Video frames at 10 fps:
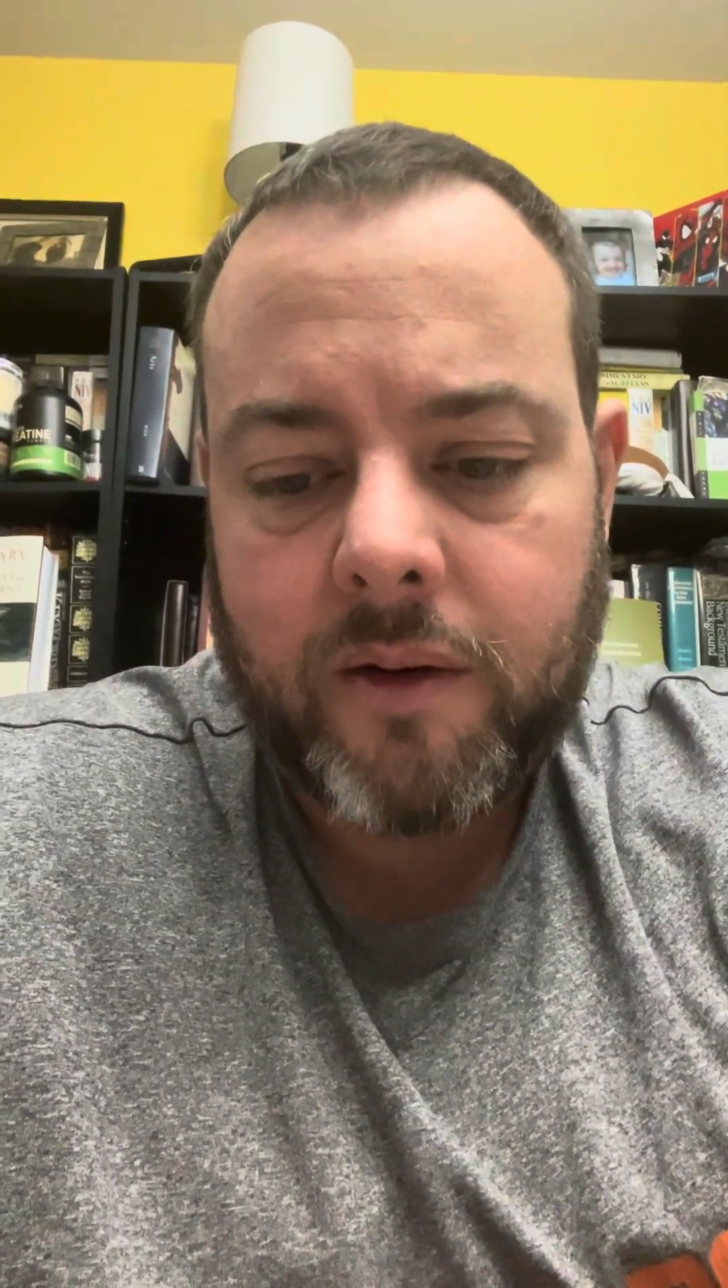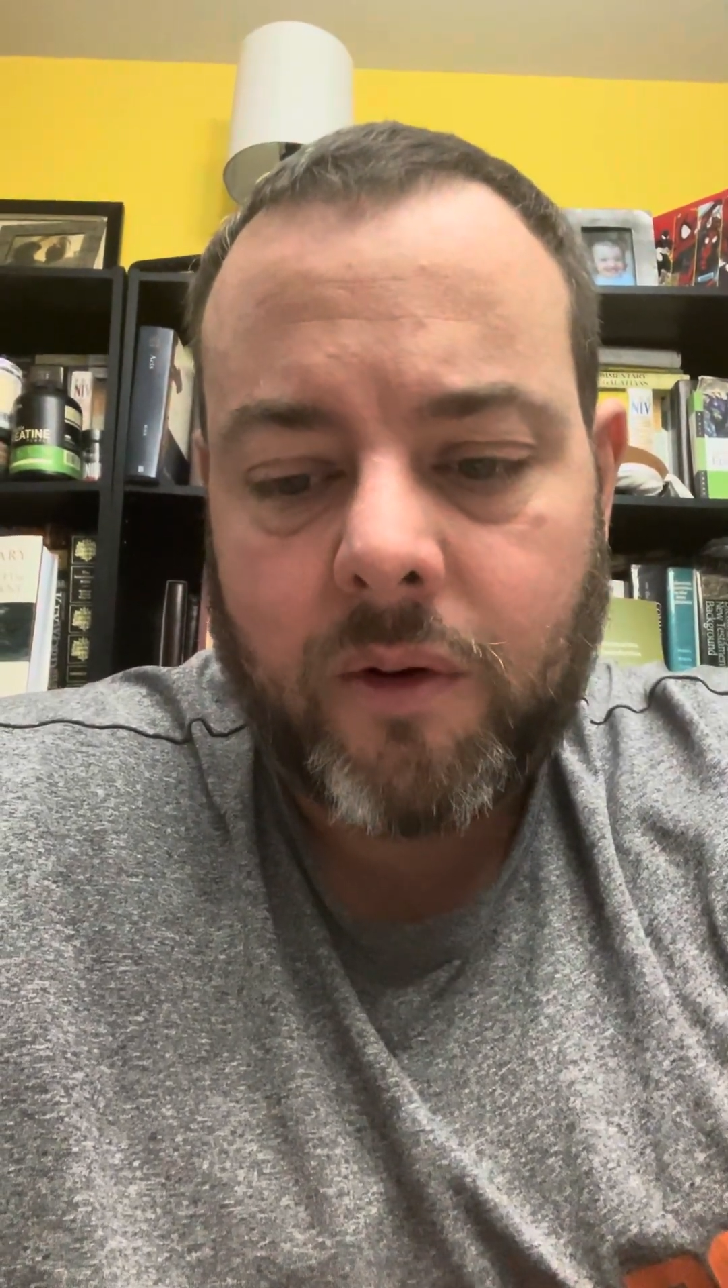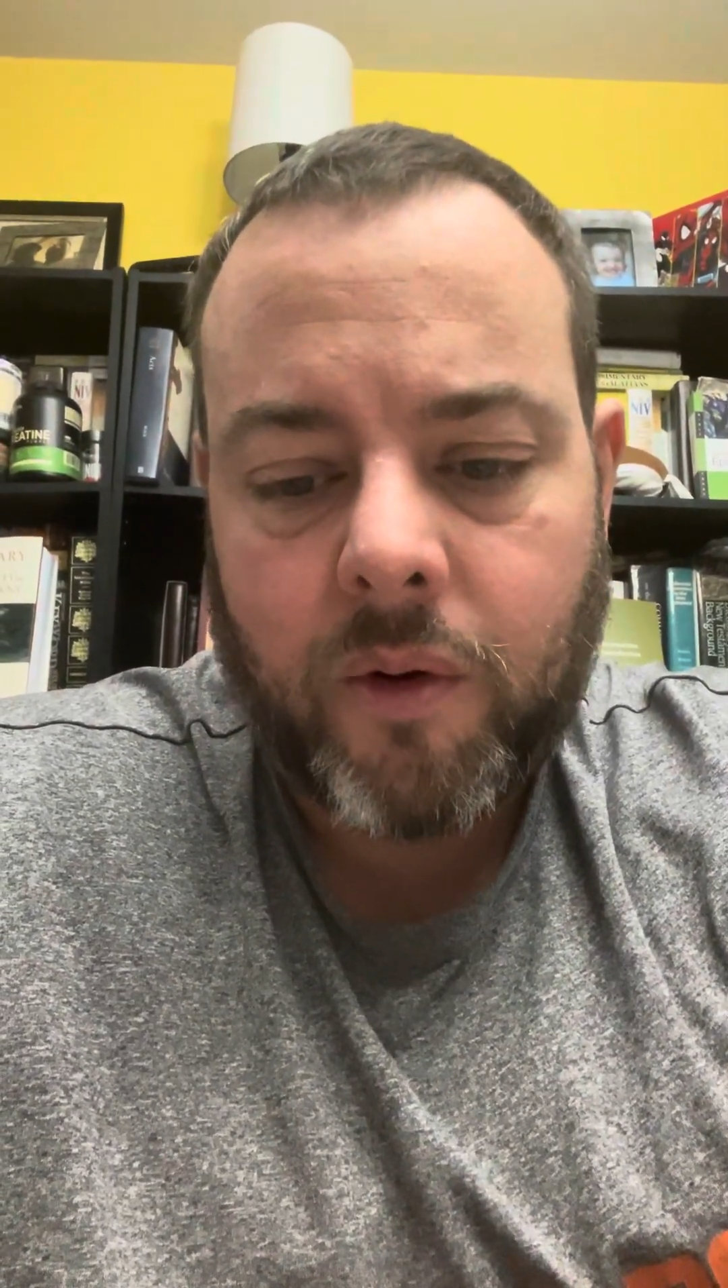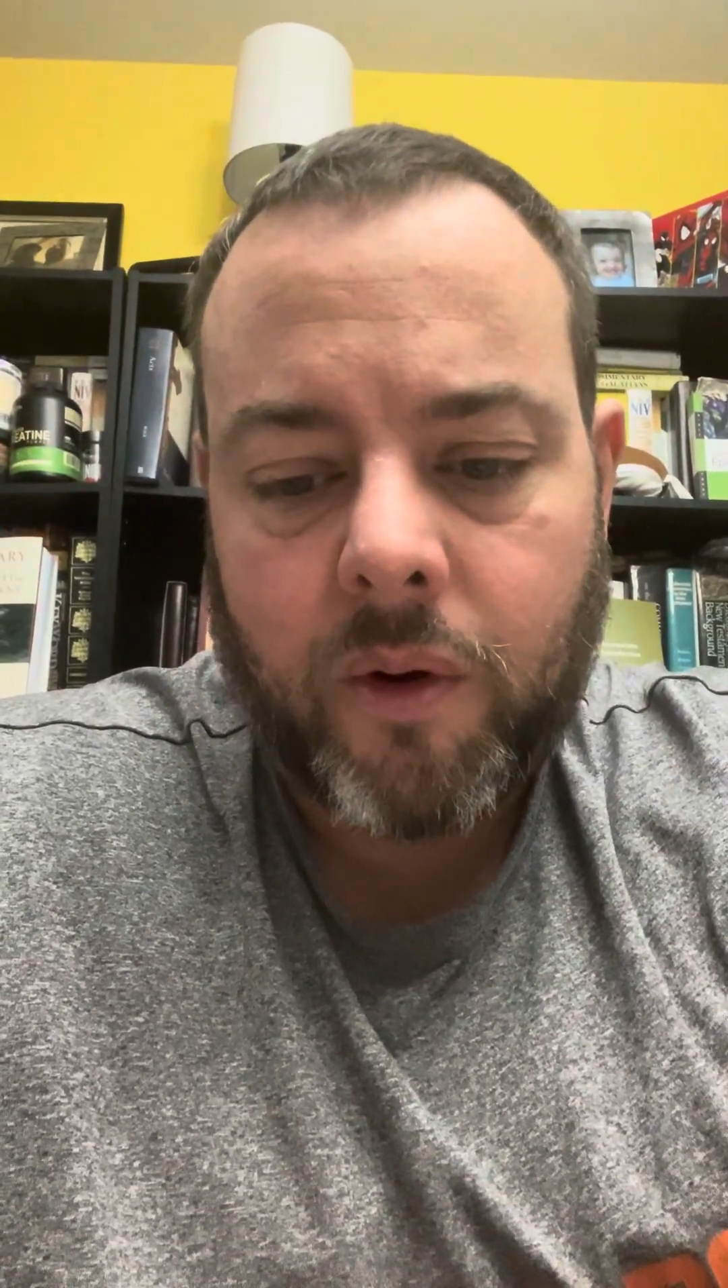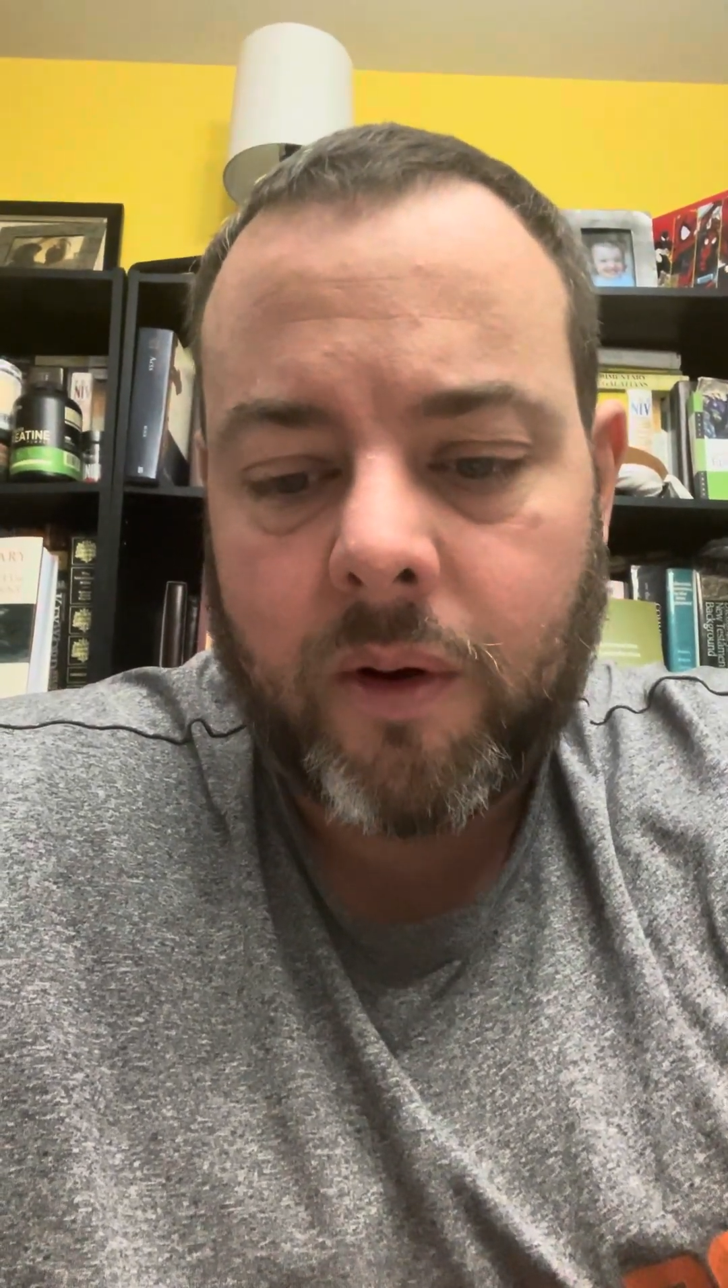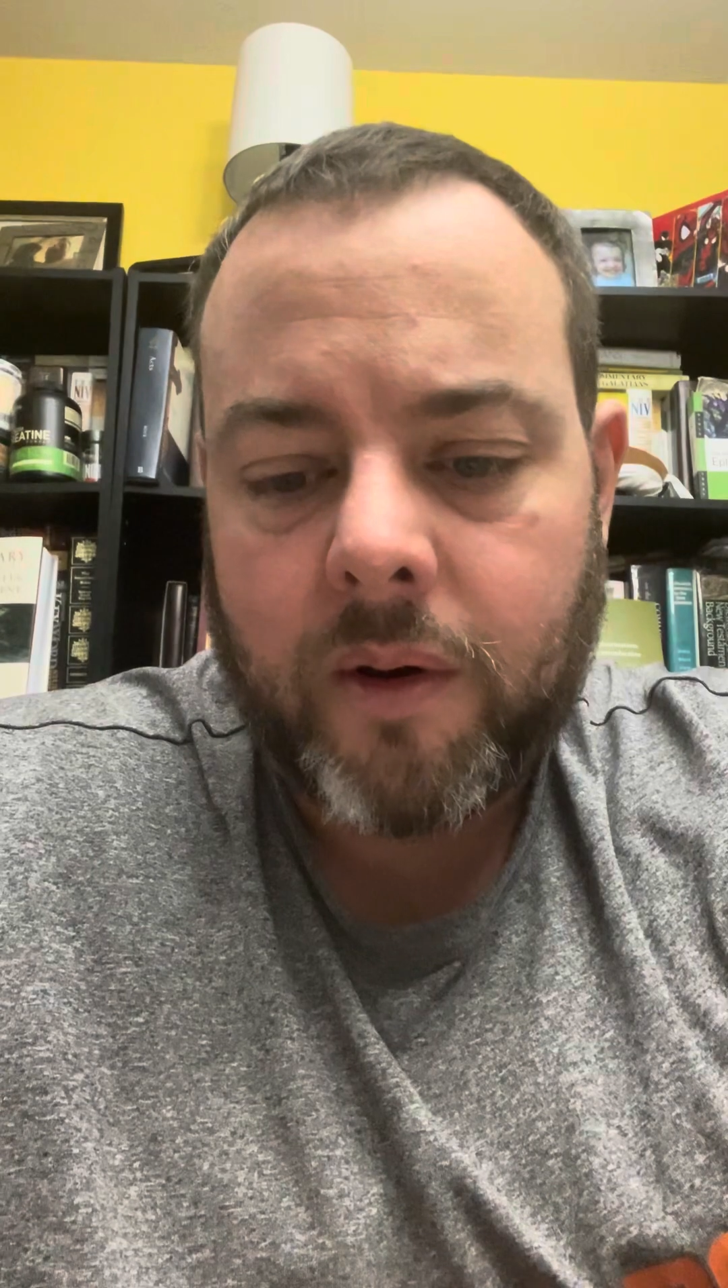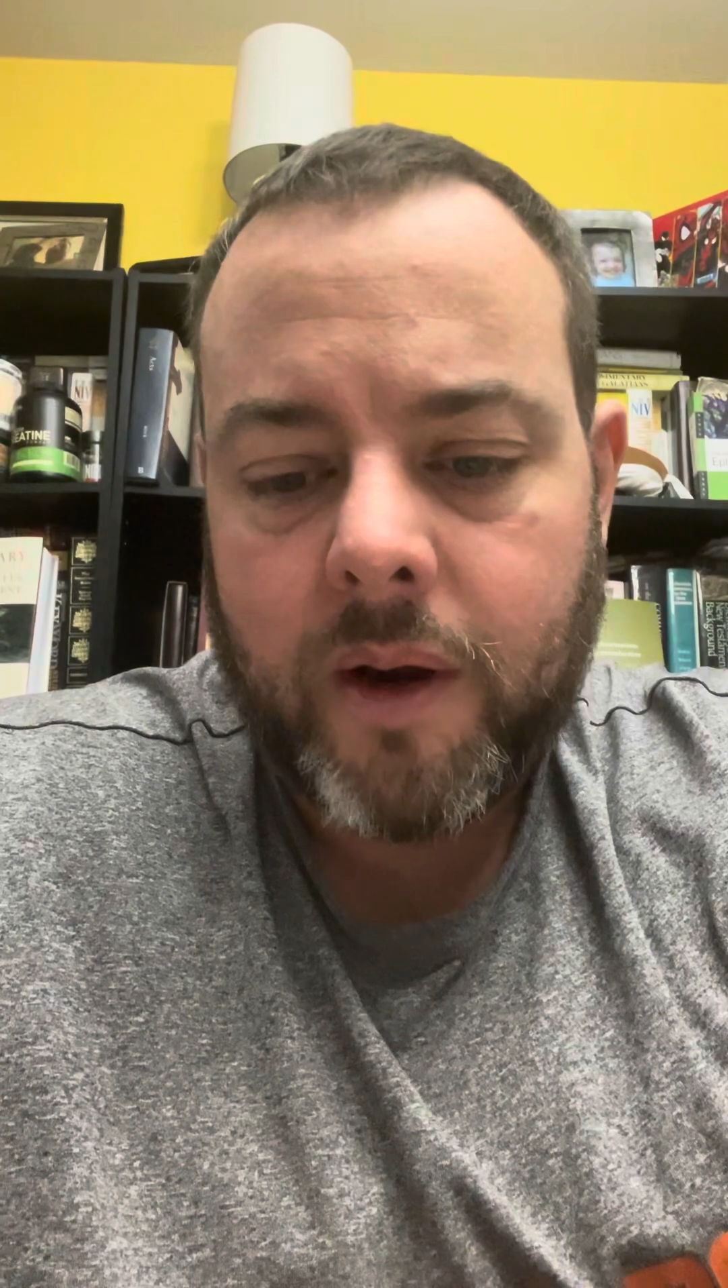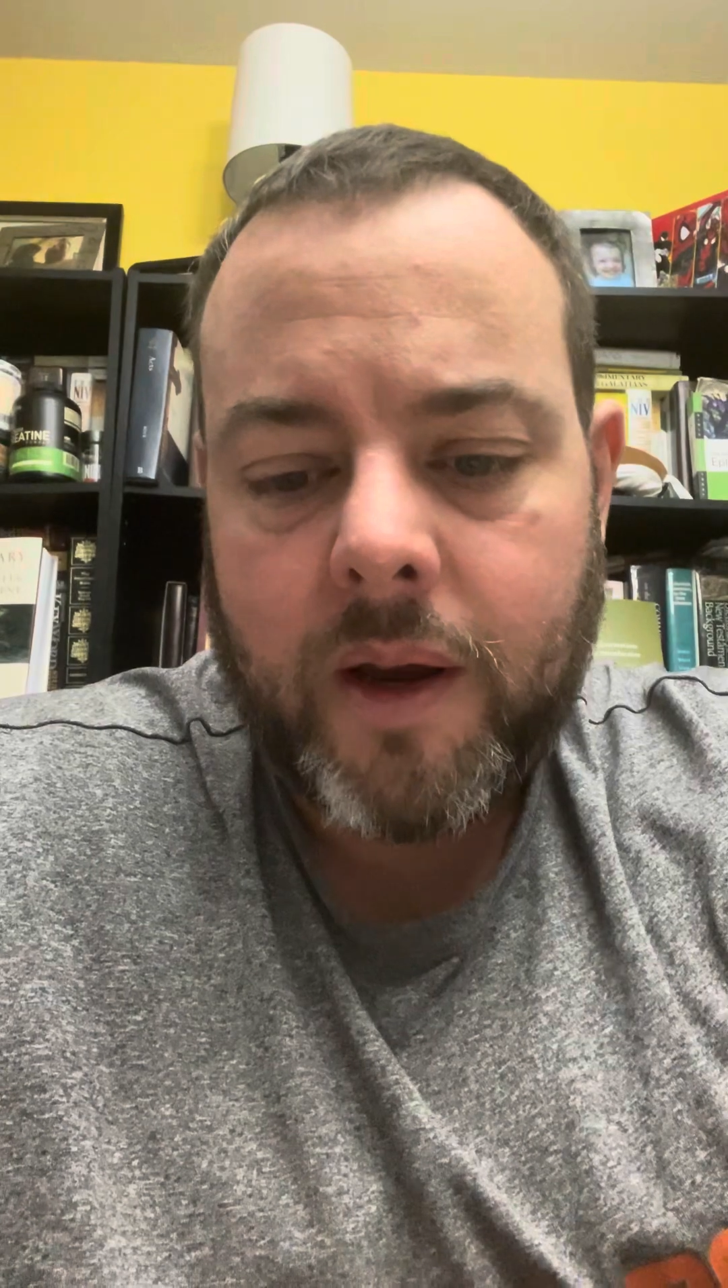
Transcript: or